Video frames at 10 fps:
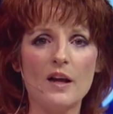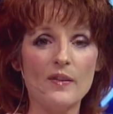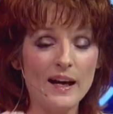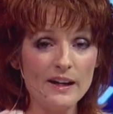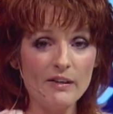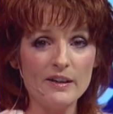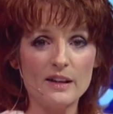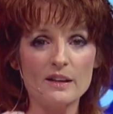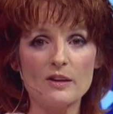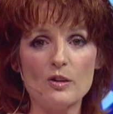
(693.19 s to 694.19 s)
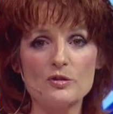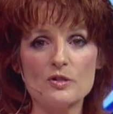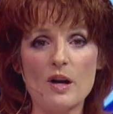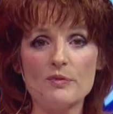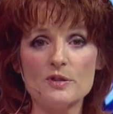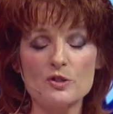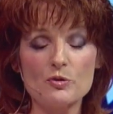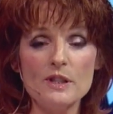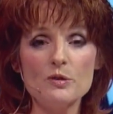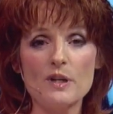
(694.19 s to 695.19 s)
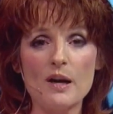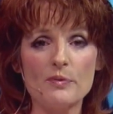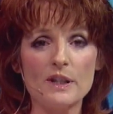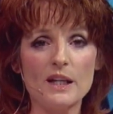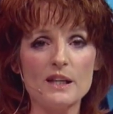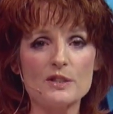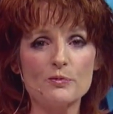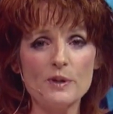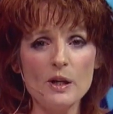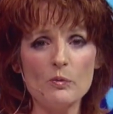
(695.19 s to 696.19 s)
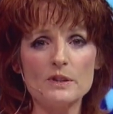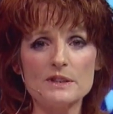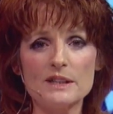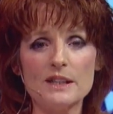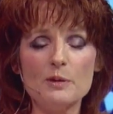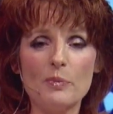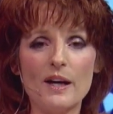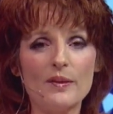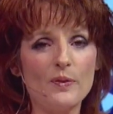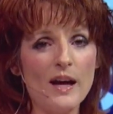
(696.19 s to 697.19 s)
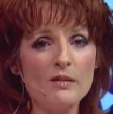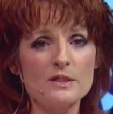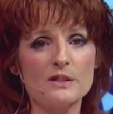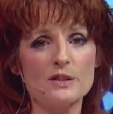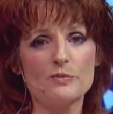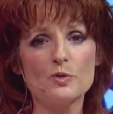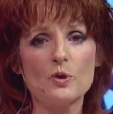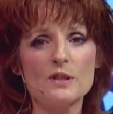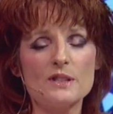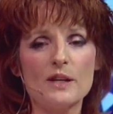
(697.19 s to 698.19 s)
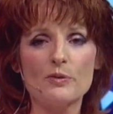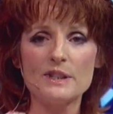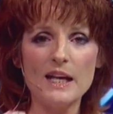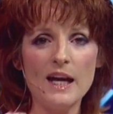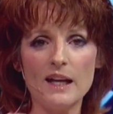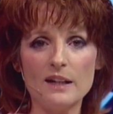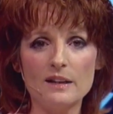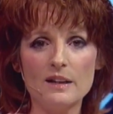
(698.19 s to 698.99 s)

That area, closed off to street traffic, is frequented by thousands of tourists every day.